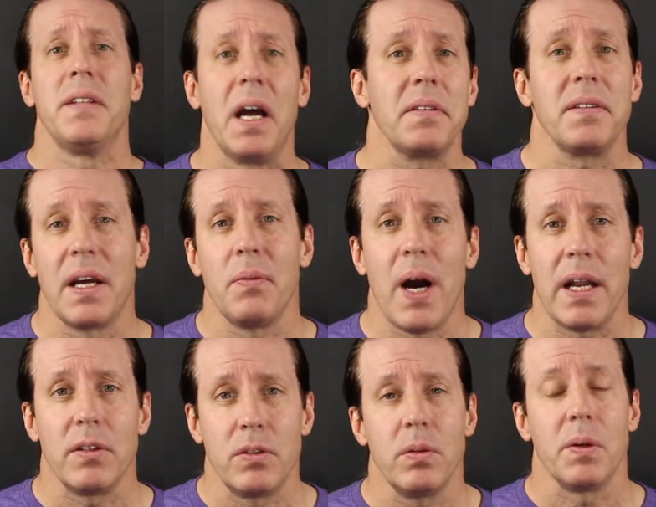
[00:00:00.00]
Not that I
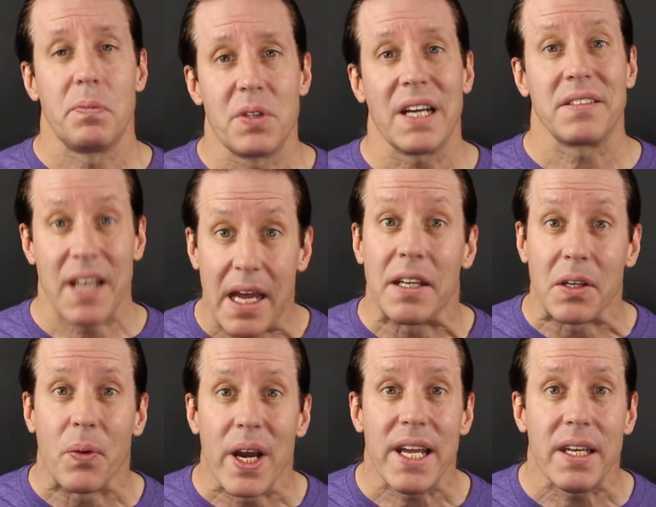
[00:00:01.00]
wanted to object
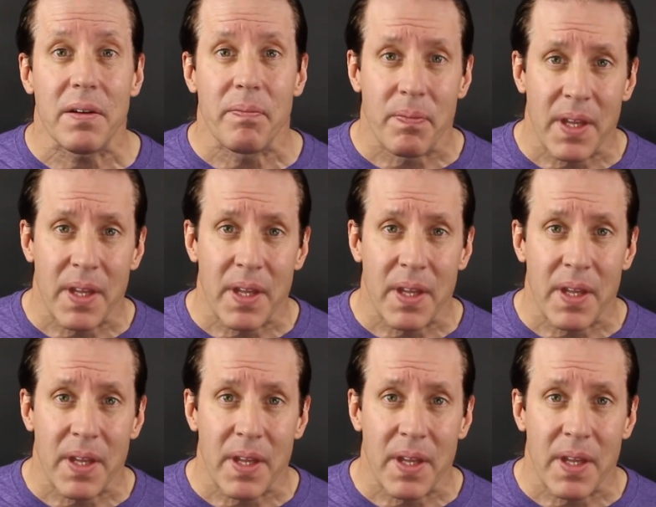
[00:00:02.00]
anyway.